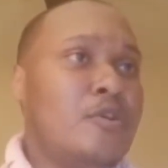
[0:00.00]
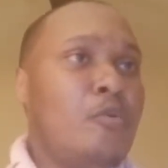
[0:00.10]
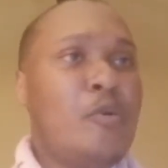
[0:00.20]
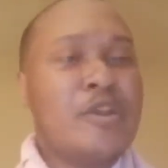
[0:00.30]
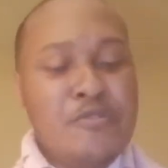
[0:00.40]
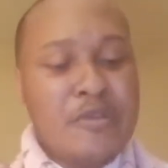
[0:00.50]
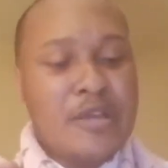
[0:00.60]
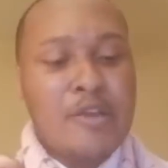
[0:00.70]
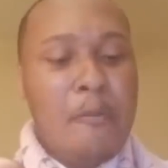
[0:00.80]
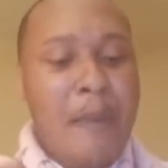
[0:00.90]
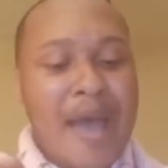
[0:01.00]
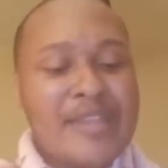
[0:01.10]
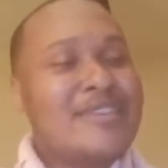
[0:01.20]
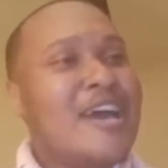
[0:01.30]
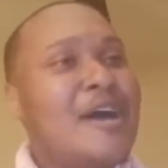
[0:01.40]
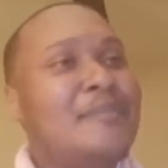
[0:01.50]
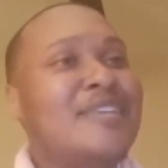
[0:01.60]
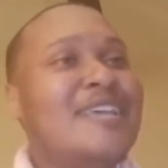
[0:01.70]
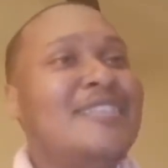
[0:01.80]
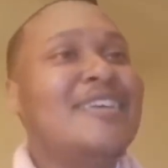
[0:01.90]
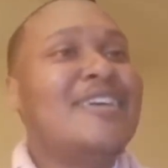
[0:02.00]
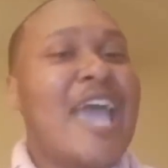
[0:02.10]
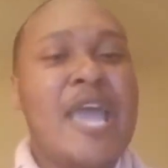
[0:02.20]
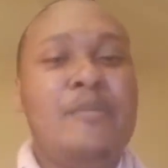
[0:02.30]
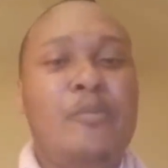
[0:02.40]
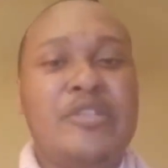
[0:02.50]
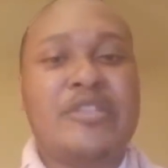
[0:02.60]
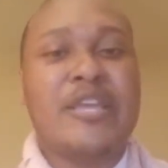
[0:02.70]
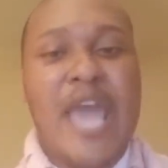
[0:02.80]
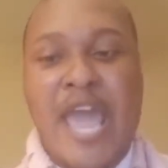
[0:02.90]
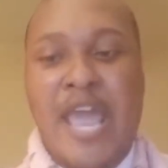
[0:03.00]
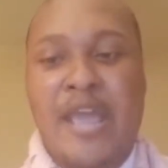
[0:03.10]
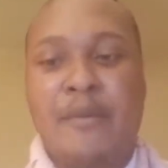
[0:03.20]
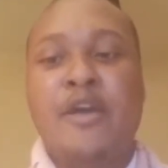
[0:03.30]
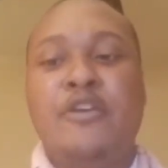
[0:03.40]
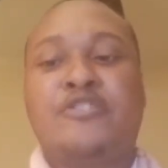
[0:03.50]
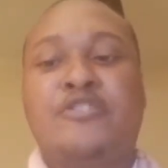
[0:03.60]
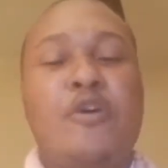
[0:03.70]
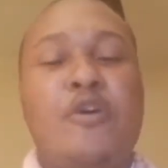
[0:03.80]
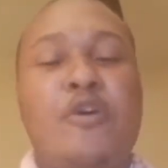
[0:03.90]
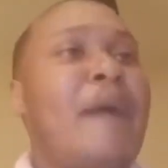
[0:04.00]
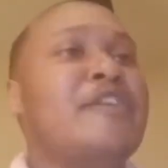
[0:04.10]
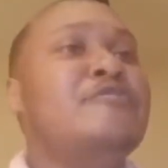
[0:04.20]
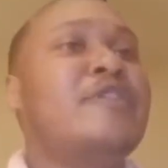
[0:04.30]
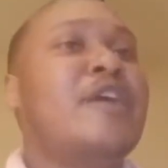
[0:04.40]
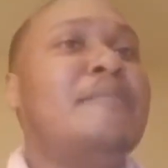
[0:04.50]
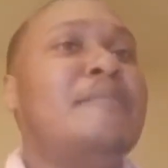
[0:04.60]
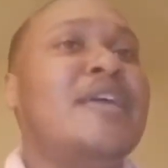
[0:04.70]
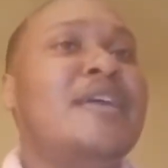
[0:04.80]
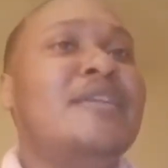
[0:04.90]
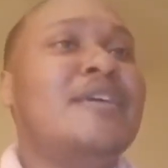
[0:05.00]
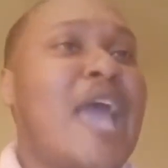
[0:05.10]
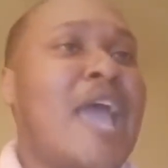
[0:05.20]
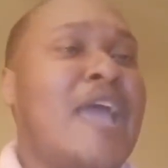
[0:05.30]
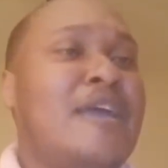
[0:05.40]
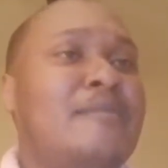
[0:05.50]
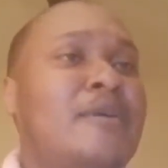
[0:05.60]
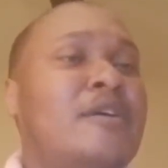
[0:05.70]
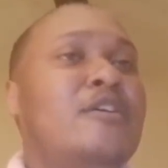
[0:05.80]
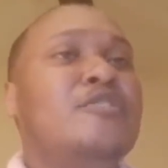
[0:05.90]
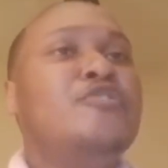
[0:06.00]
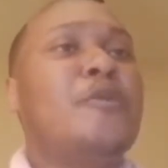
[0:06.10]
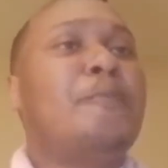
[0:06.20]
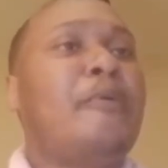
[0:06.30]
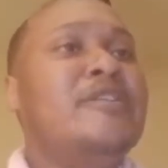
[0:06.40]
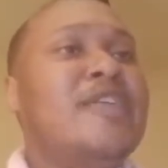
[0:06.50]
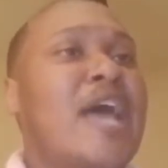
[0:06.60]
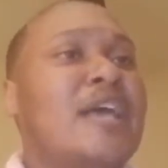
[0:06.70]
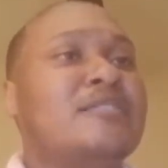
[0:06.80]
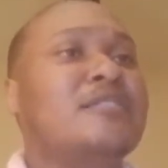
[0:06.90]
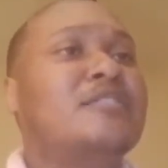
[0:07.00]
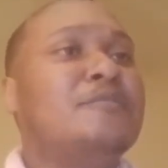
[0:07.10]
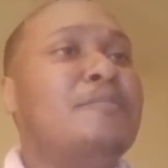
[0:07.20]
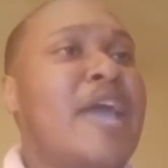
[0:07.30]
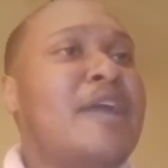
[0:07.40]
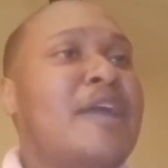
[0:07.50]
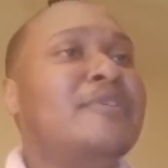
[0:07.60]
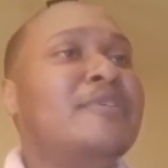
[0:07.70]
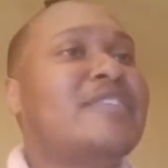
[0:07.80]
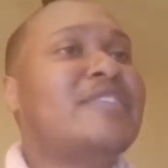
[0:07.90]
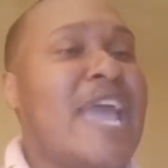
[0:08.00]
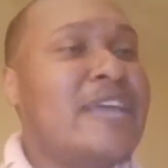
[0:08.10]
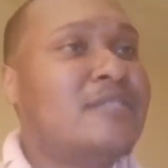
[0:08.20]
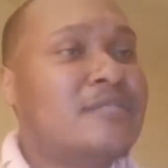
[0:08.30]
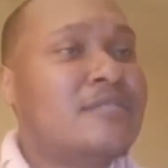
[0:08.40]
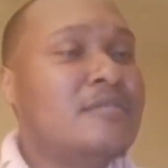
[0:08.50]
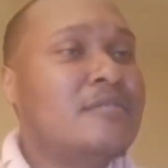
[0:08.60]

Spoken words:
When nobody comes in the game with the game. So by you coming in the game, you're predestined to make mistakes.